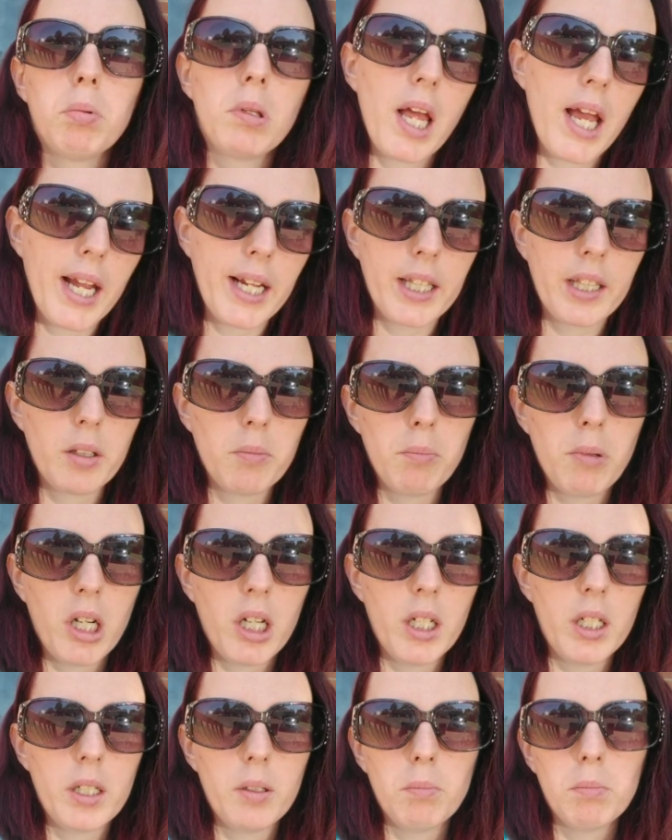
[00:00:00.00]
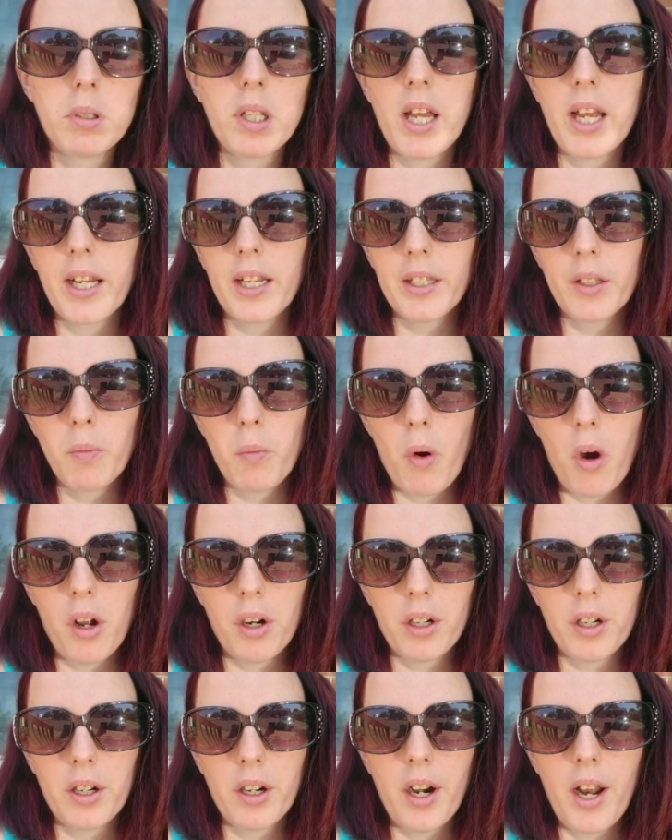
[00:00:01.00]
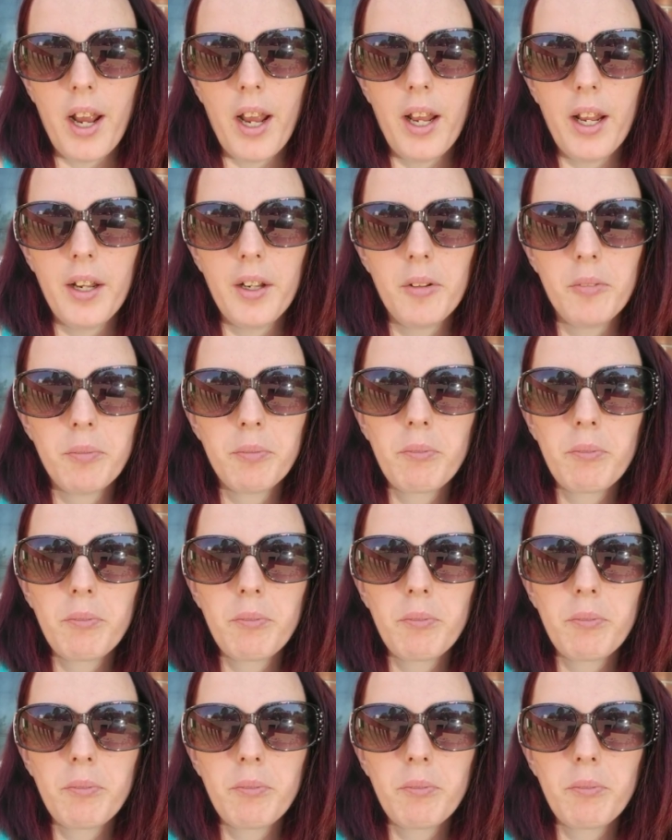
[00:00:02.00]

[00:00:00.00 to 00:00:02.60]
playing in the mud and playing in the water, and